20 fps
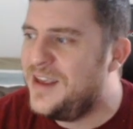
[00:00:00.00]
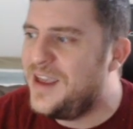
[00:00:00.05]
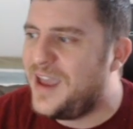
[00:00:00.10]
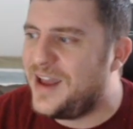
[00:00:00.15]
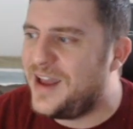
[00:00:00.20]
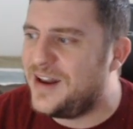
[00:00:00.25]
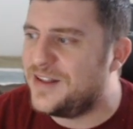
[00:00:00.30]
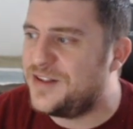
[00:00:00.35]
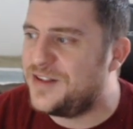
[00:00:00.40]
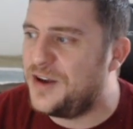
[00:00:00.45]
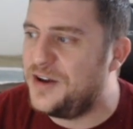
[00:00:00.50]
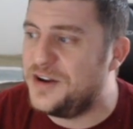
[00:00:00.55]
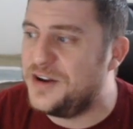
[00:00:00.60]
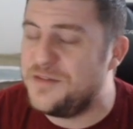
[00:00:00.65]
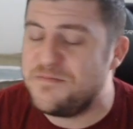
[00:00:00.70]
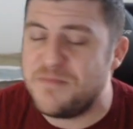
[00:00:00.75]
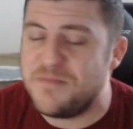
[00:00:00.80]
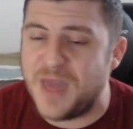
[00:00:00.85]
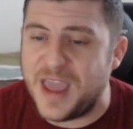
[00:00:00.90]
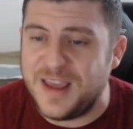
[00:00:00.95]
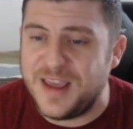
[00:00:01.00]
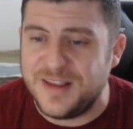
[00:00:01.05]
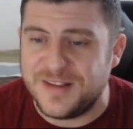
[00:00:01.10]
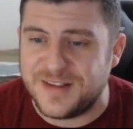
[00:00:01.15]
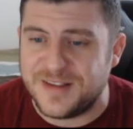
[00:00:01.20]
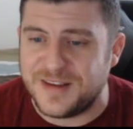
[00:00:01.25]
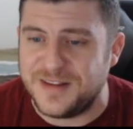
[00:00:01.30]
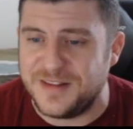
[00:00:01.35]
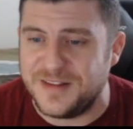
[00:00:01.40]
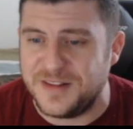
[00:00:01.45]
And I saw an
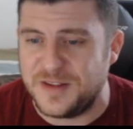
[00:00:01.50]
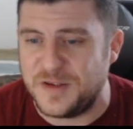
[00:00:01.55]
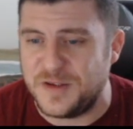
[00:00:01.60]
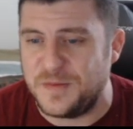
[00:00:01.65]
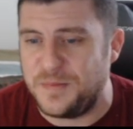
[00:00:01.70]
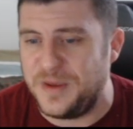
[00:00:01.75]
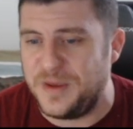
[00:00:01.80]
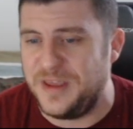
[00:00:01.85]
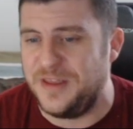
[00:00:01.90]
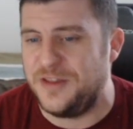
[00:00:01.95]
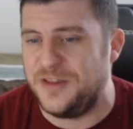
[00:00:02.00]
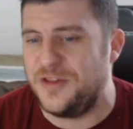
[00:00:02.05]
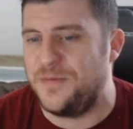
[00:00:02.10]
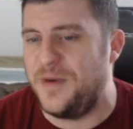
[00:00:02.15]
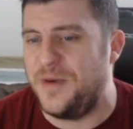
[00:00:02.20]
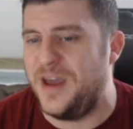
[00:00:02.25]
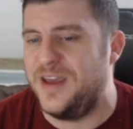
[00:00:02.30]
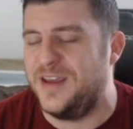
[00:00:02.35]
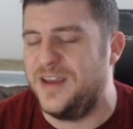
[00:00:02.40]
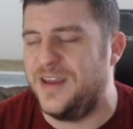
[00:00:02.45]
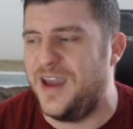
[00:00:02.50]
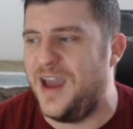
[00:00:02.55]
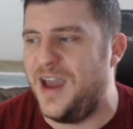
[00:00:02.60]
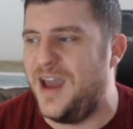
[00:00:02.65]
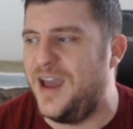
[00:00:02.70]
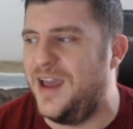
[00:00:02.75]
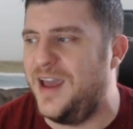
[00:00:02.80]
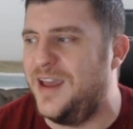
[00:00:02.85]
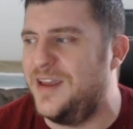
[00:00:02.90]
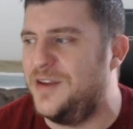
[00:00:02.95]
amazing speech by a
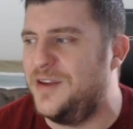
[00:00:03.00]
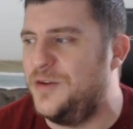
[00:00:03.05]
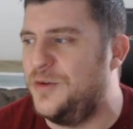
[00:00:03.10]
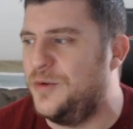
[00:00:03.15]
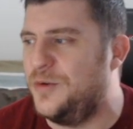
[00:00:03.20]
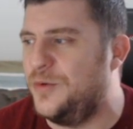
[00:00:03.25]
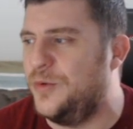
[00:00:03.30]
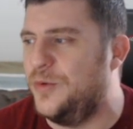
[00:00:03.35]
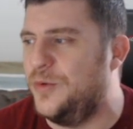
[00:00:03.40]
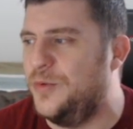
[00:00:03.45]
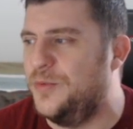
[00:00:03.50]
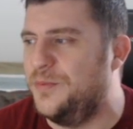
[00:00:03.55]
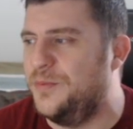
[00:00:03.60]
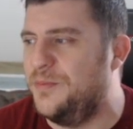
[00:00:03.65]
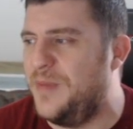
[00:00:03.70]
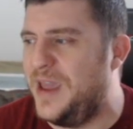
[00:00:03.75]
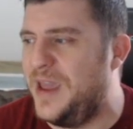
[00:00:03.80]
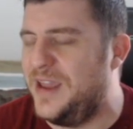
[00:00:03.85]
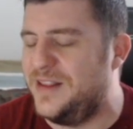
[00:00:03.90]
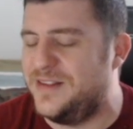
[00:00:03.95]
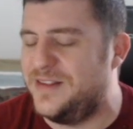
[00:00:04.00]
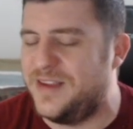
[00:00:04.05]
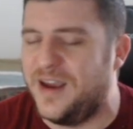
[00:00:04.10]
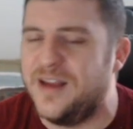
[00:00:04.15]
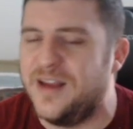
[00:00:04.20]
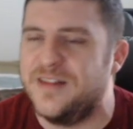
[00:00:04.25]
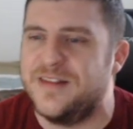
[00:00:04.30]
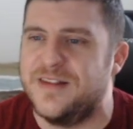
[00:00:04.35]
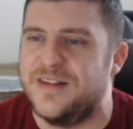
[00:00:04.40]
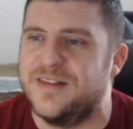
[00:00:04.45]
guy who made
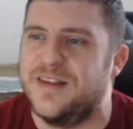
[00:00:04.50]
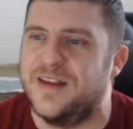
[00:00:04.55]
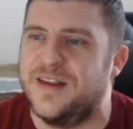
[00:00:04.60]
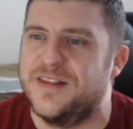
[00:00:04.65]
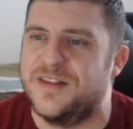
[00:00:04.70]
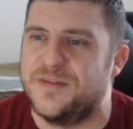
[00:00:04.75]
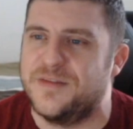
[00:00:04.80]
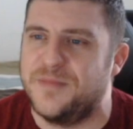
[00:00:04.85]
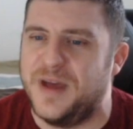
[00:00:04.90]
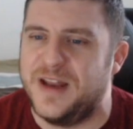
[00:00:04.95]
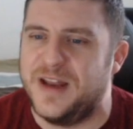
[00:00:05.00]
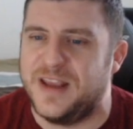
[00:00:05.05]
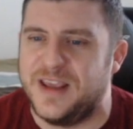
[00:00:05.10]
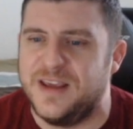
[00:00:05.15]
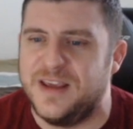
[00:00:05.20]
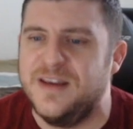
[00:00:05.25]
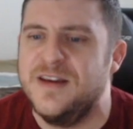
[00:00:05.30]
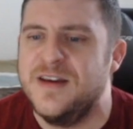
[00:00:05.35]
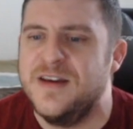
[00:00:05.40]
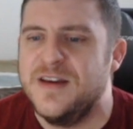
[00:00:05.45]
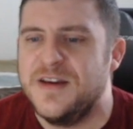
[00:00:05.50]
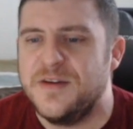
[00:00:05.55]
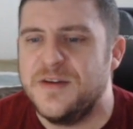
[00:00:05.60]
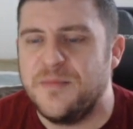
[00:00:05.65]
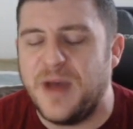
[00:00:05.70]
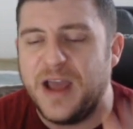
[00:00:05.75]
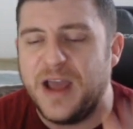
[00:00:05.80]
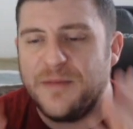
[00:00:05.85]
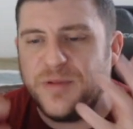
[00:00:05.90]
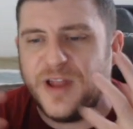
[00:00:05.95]
tons and tons of money
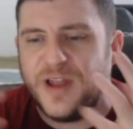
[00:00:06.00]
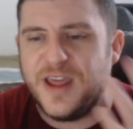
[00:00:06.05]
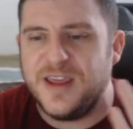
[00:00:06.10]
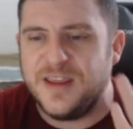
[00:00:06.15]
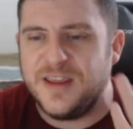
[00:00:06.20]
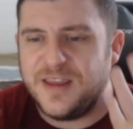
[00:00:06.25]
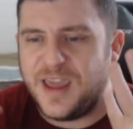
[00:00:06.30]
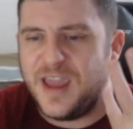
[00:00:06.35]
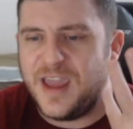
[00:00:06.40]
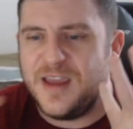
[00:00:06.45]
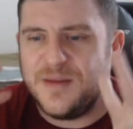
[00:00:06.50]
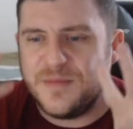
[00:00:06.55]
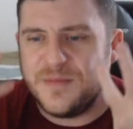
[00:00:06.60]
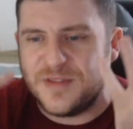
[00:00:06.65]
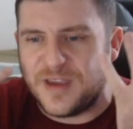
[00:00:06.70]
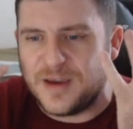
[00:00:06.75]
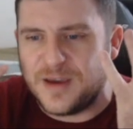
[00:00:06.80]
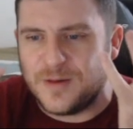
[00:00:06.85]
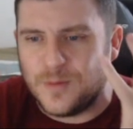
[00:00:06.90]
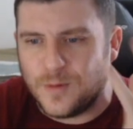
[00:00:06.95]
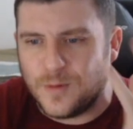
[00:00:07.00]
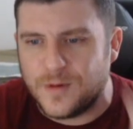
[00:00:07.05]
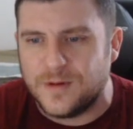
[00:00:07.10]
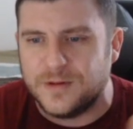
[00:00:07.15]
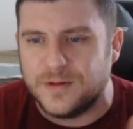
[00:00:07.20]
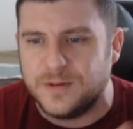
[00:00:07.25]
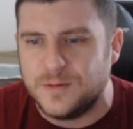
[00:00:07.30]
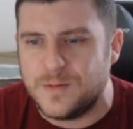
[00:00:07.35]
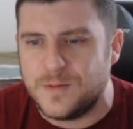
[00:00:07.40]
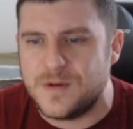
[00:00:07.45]
by playing games like
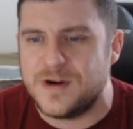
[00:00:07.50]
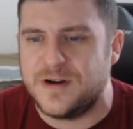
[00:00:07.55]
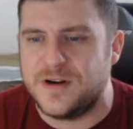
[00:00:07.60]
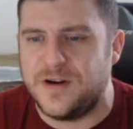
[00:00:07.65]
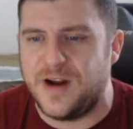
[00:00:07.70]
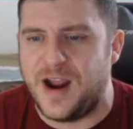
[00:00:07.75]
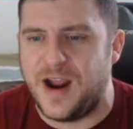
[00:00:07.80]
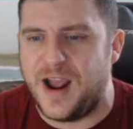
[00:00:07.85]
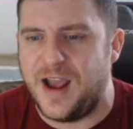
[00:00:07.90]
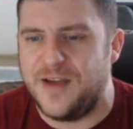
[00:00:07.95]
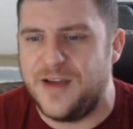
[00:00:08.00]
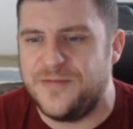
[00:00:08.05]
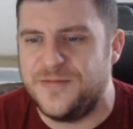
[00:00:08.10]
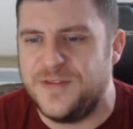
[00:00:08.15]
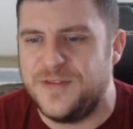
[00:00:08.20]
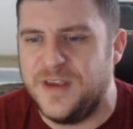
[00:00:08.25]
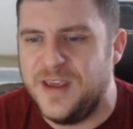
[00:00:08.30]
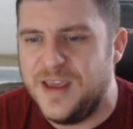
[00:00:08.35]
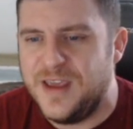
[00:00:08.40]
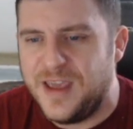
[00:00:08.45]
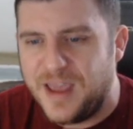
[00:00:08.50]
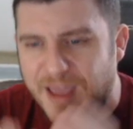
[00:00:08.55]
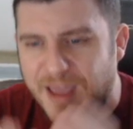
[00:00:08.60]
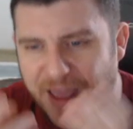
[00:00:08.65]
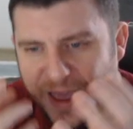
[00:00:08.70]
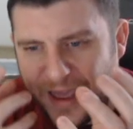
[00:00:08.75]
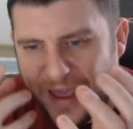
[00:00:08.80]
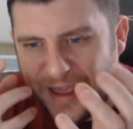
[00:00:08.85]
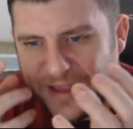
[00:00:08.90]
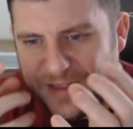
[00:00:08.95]
World of Warcraft
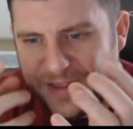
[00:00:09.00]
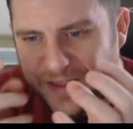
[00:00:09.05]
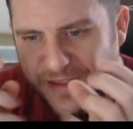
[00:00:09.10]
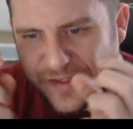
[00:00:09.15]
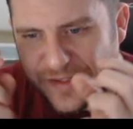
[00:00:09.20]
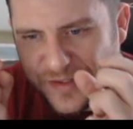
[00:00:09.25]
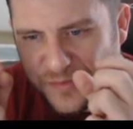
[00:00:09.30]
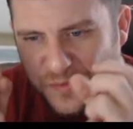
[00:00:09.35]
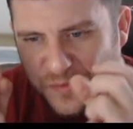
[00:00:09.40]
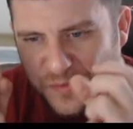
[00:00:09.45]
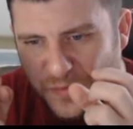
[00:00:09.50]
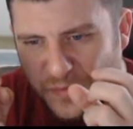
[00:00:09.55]
and these